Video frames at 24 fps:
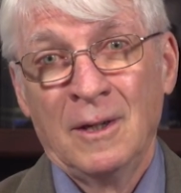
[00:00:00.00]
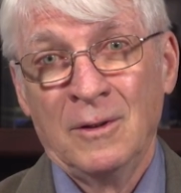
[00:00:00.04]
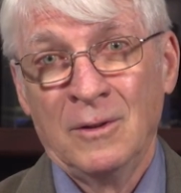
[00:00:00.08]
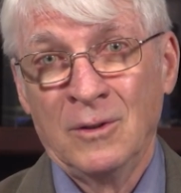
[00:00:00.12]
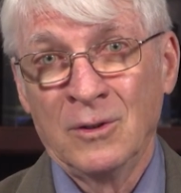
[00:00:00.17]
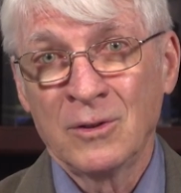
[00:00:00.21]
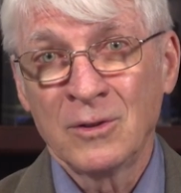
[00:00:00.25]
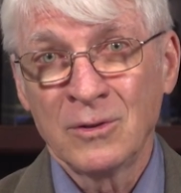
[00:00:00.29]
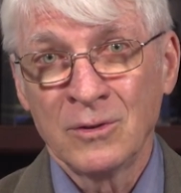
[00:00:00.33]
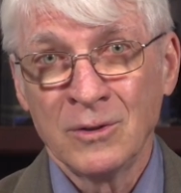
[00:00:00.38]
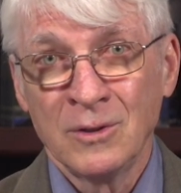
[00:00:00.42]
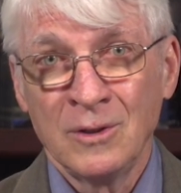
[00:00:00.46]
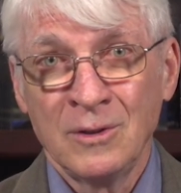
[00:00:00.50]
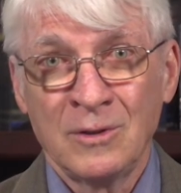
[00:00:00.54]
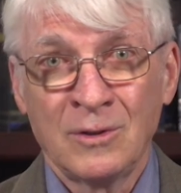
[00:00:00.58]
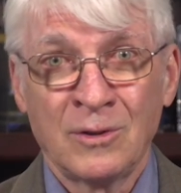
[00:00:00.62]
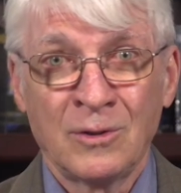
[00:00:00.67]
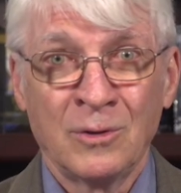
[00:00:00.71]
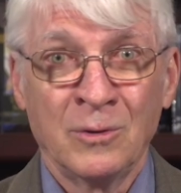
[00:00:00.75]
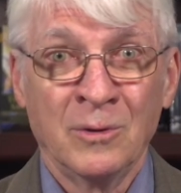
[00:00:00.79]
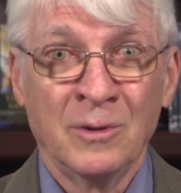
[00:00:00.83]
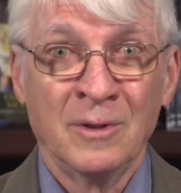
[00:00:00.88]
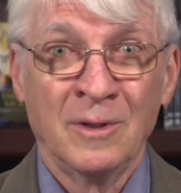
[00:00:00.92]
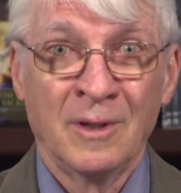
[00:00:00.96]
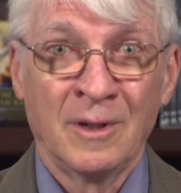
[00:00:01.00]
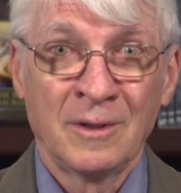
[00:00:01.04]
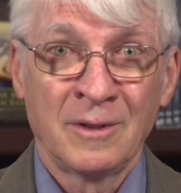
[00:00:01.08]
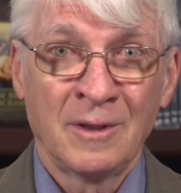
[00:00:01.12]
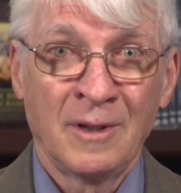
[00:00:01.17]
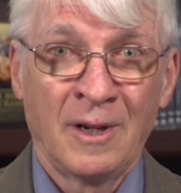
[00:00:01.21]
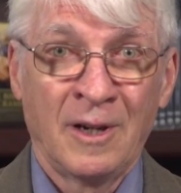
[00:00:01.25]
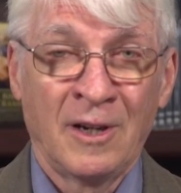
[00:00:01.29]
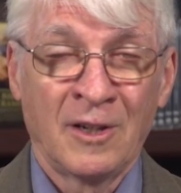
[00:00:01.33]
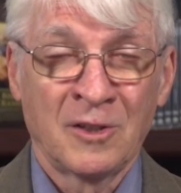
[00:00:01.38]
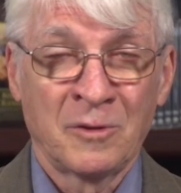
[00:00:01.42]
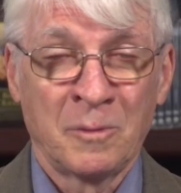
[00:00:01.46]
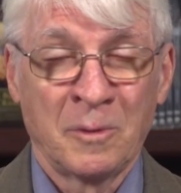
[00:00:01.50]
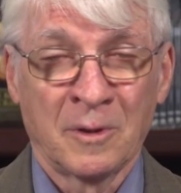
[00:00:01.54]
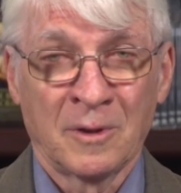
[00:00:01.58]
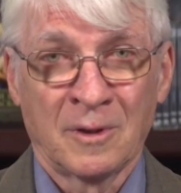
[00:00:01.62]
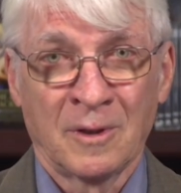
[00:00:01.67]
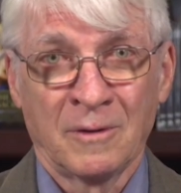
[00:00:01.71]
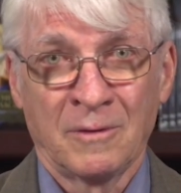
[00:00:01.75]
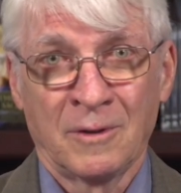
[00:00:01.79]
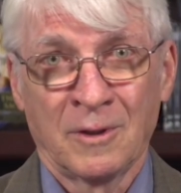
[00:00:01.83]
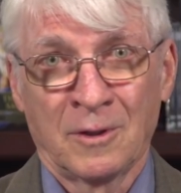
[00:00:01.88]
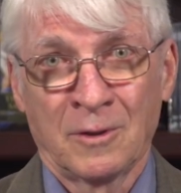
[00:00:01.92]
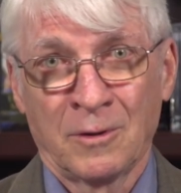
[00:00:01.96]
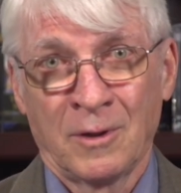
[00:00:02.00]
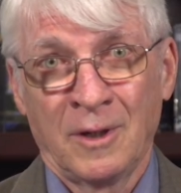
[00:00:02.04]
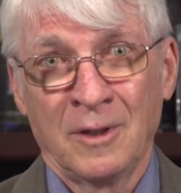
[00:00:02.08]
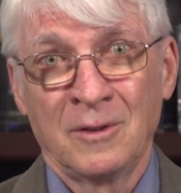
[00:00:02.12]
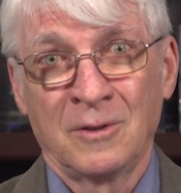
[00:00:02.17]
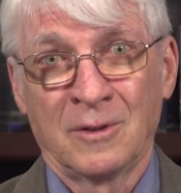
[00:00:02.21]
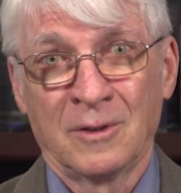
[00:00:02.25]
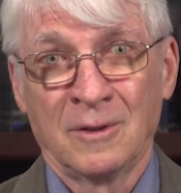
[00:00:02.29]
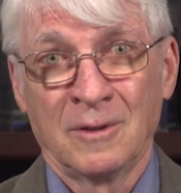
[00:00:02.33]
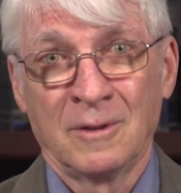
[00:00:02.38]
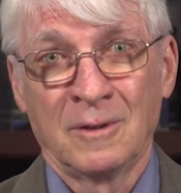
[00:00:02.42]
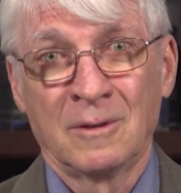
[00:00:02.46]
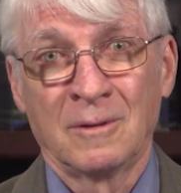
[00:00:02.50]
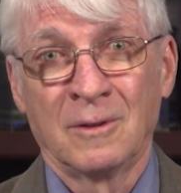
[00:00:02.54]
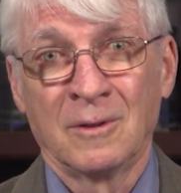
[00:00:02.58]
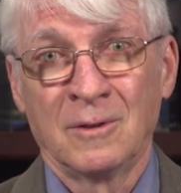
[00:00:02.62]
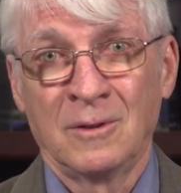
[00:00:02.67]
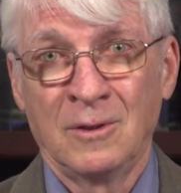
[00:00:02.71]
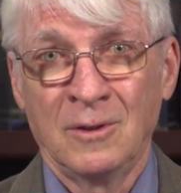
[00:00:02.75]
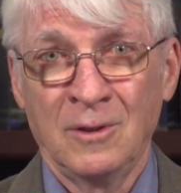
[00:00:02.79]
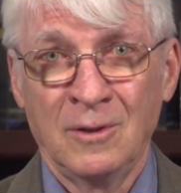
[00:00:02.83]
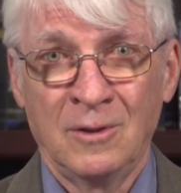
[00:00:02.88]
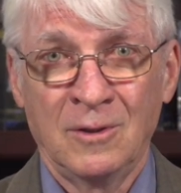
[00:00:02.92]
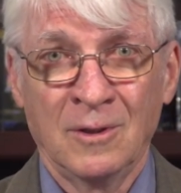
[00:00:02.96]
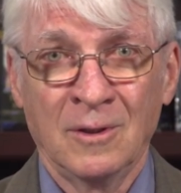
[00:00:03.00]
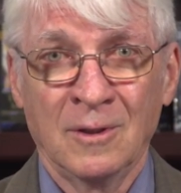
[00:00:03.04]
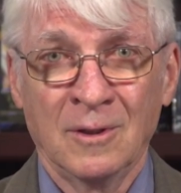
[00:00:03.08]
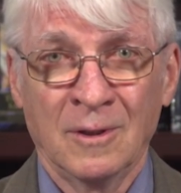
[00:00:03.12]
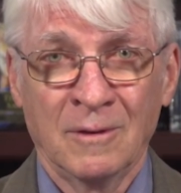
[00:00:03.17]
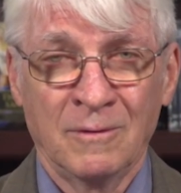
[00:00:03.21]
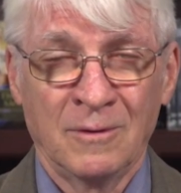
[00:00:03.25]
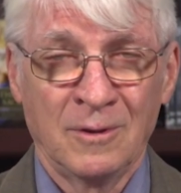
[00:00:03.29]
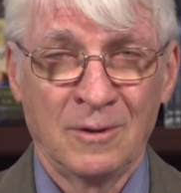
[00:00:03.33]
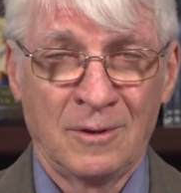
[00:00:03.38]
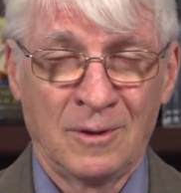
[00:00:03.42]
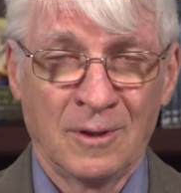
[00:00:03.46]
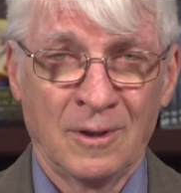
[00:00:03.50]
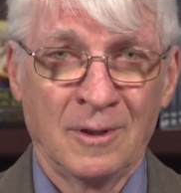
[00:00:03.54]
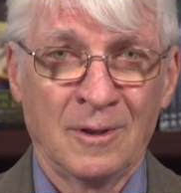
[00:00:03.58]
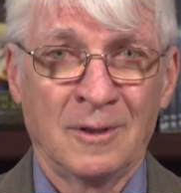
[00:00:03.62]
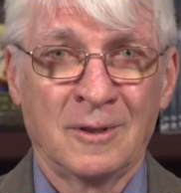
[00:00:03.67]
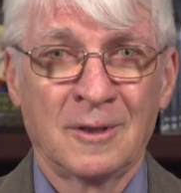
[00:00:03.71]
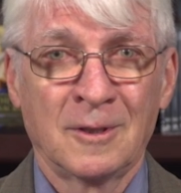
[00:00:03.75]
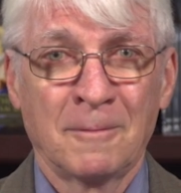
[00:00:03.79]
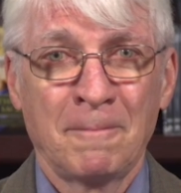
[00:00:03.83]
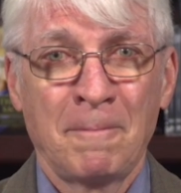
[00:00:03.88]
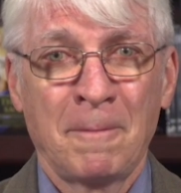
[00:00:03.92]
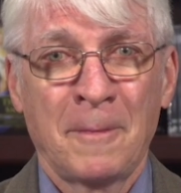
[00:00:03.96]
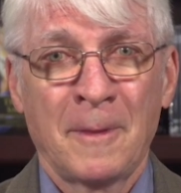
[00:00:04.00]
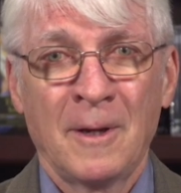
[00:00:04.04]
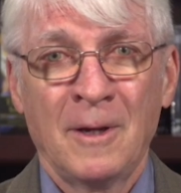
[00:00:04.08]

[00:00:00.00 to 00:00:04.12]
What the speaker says: This leads to another aspect of the crisis, the teaching of the Church.